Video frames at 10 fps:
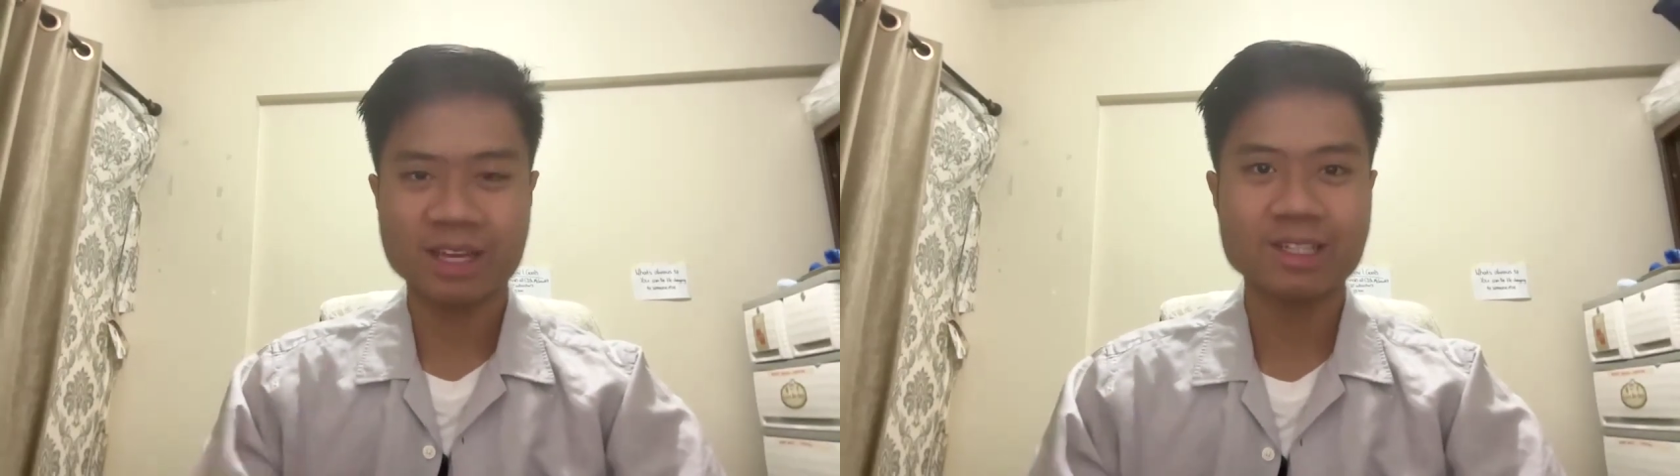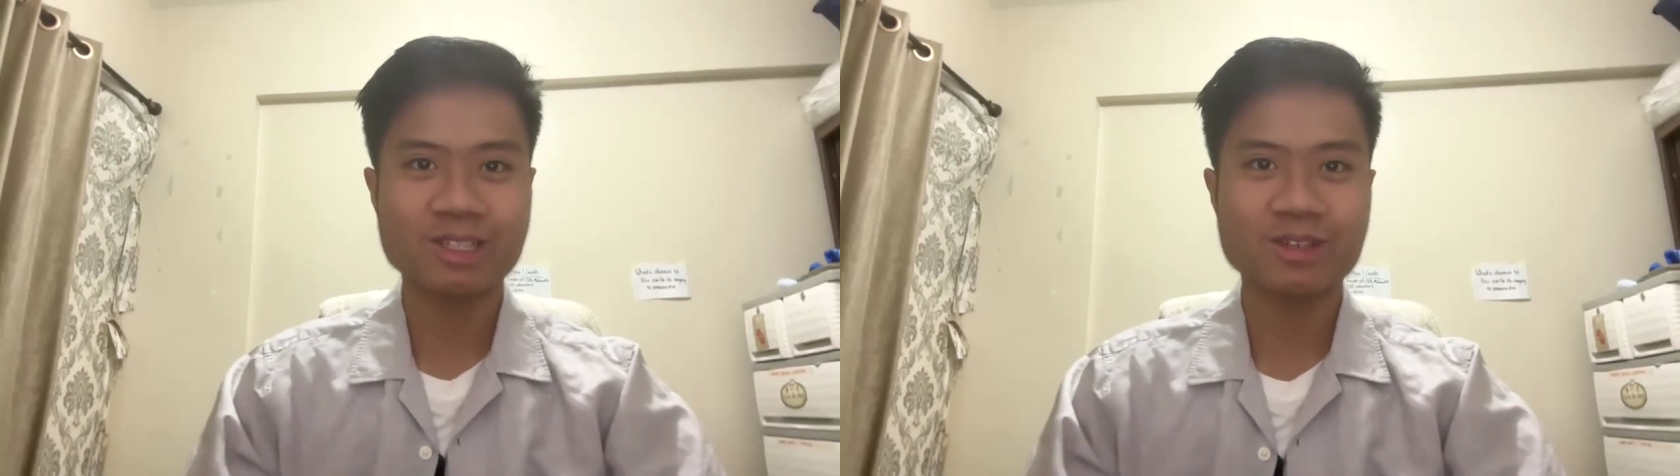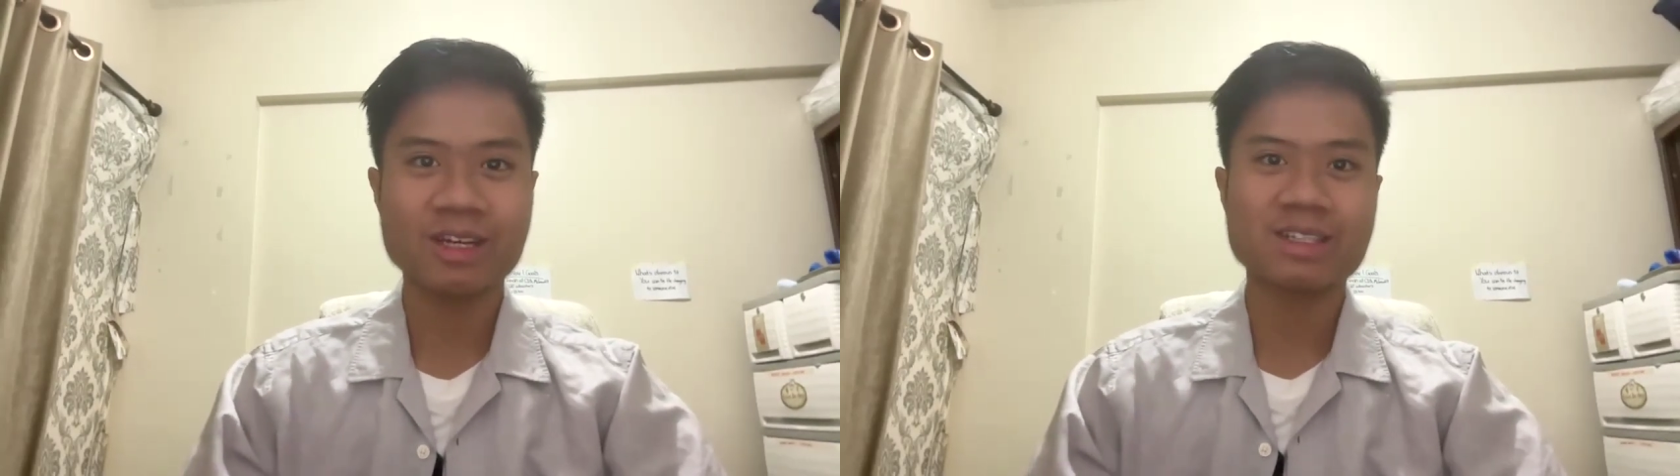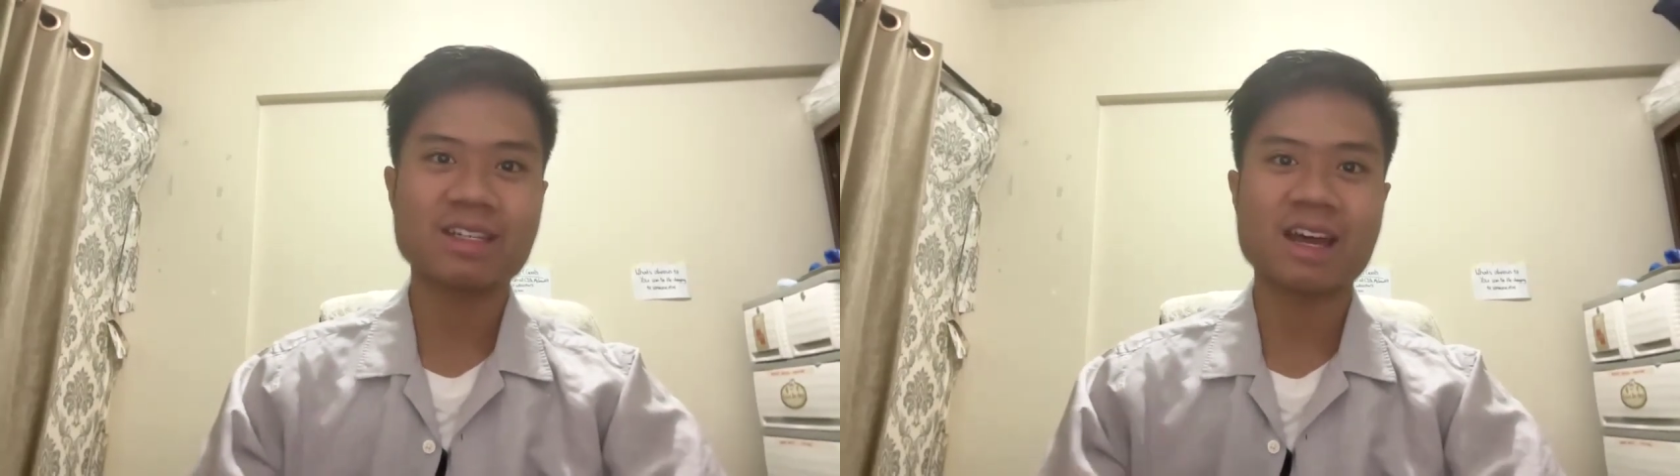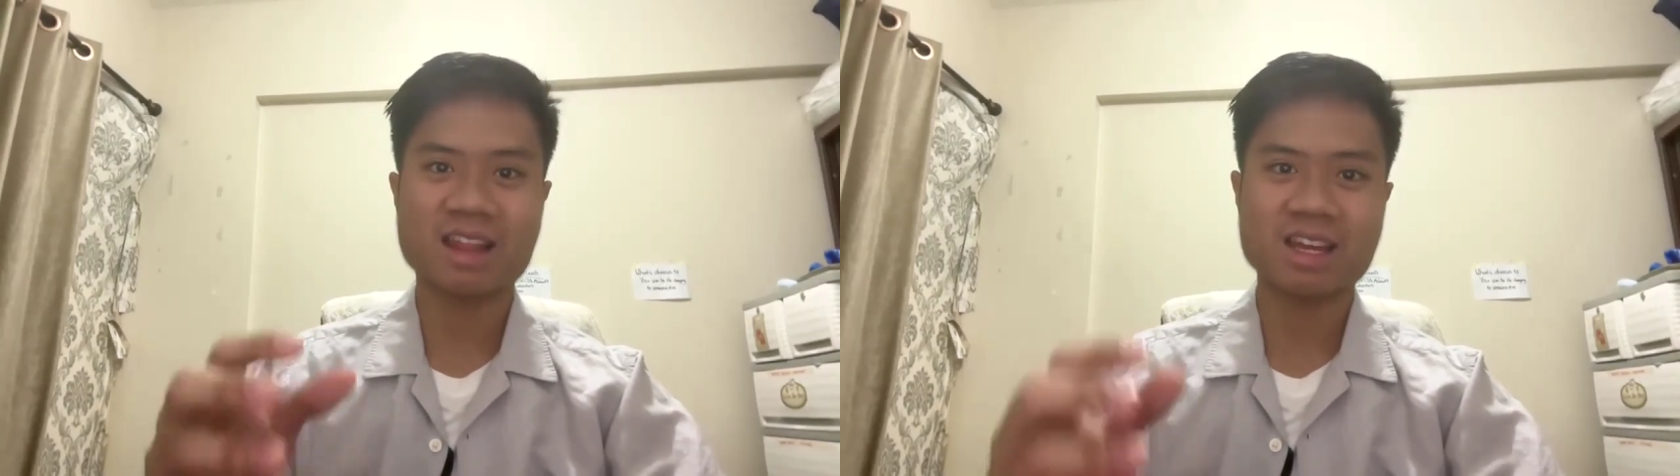less
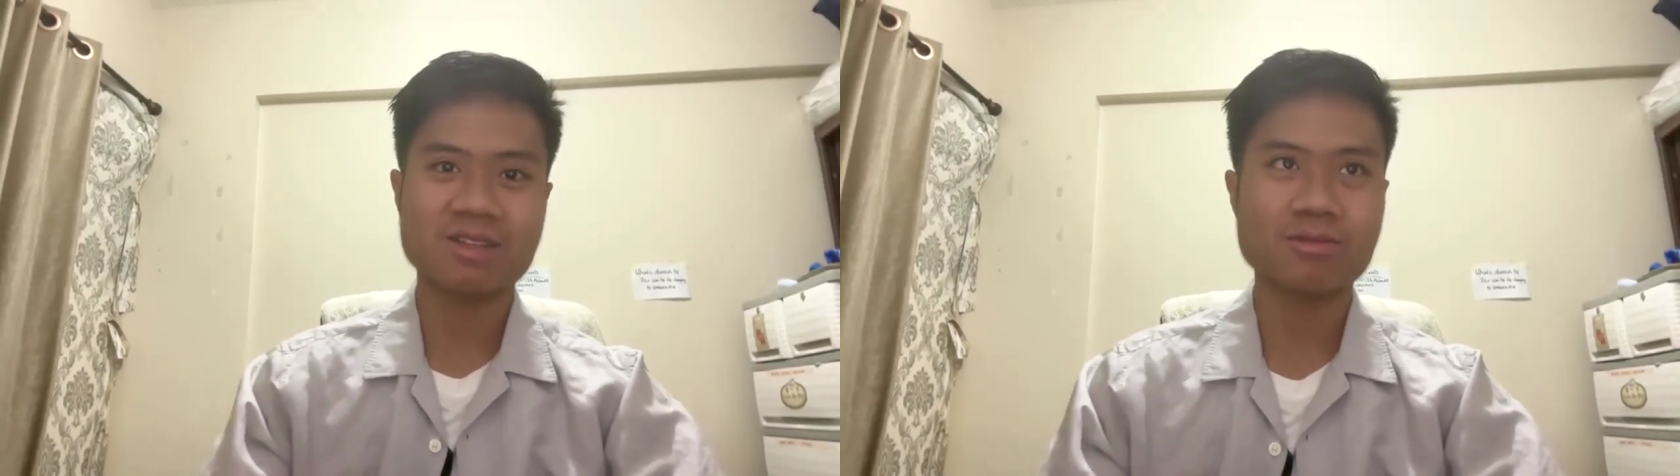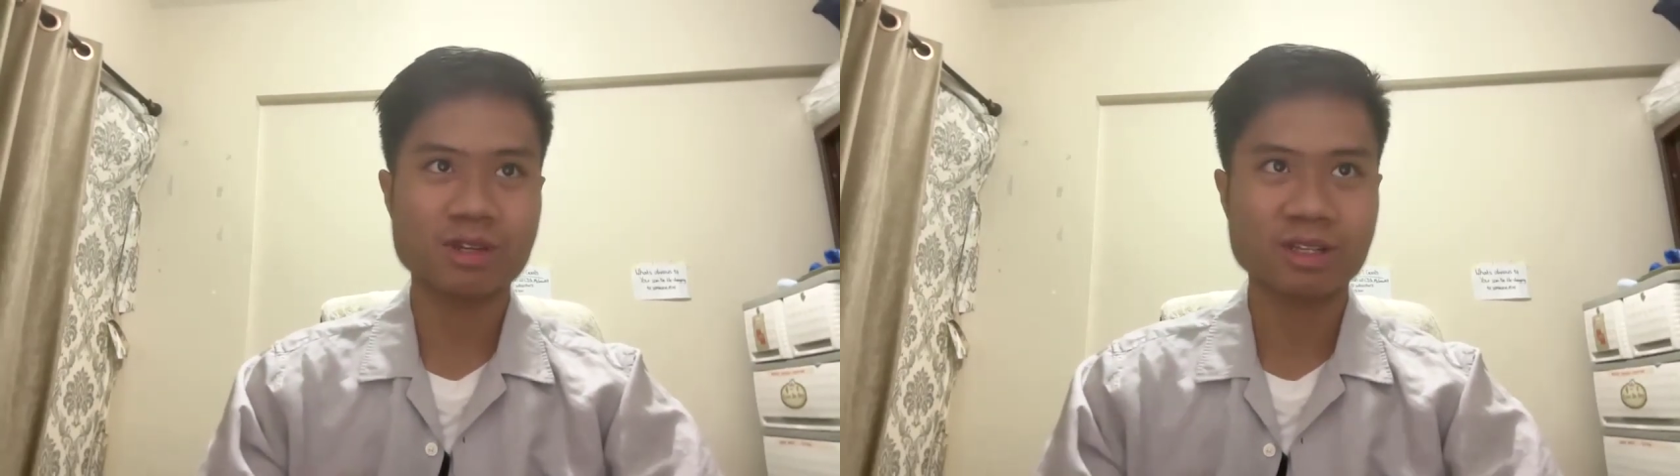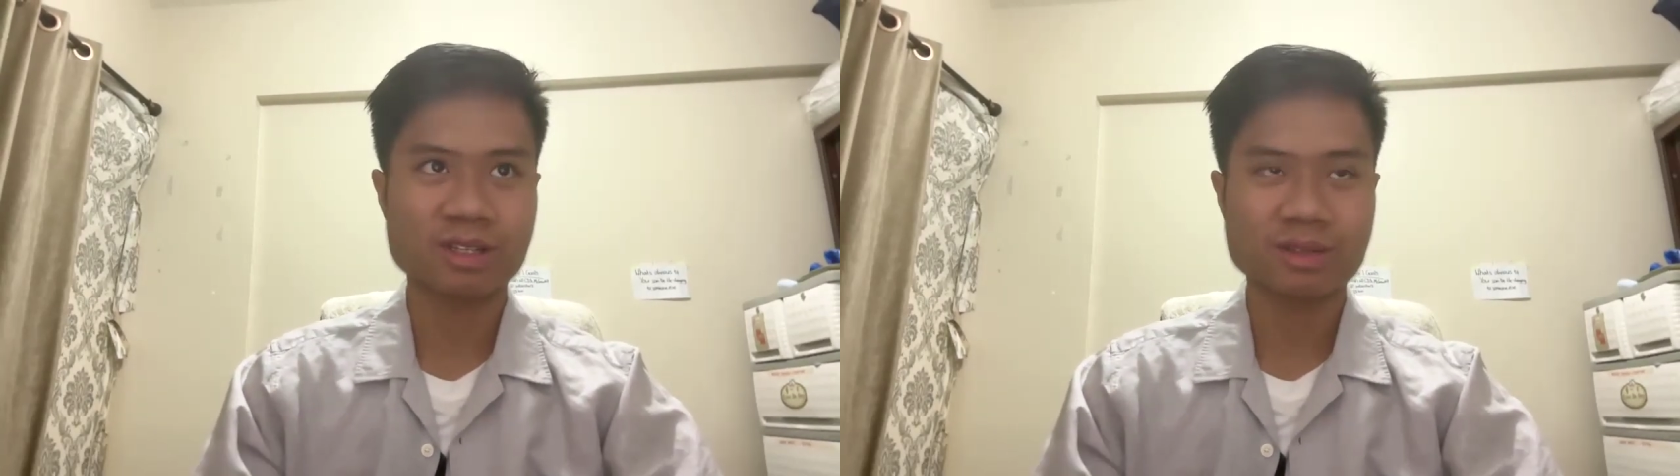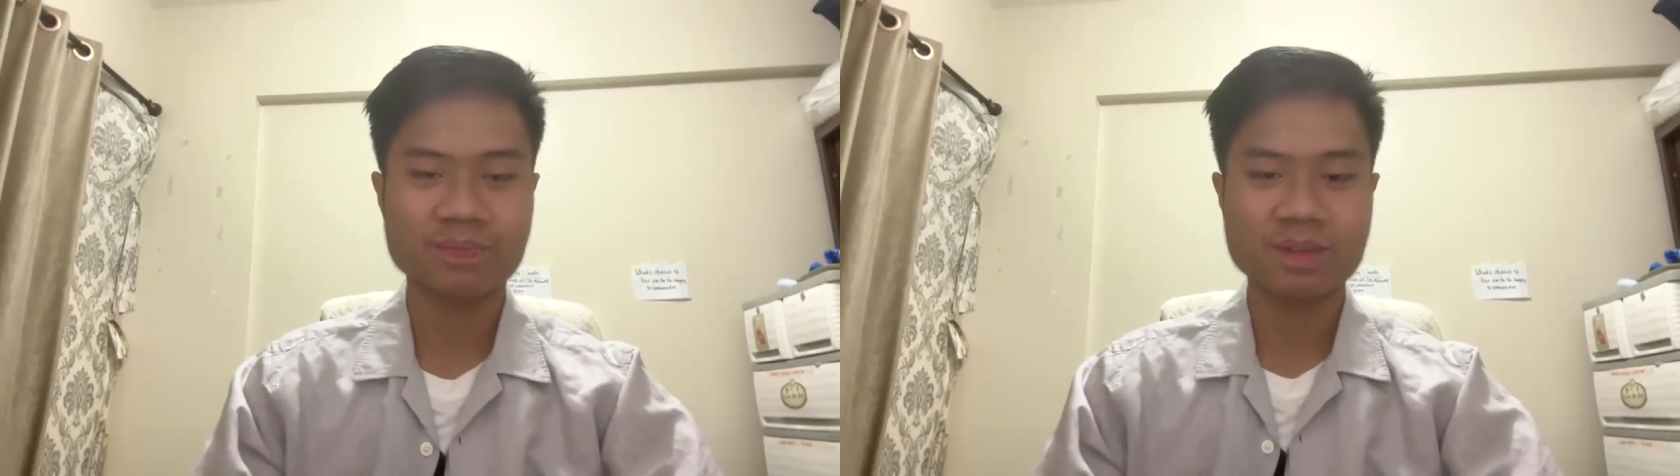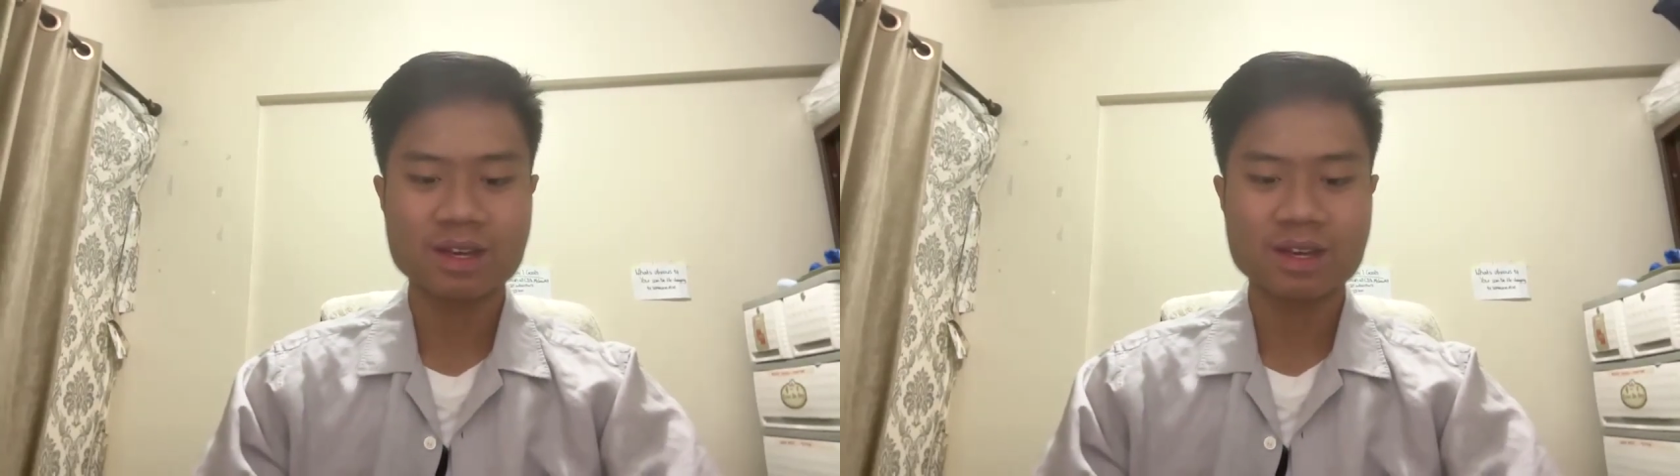stress, and less runs.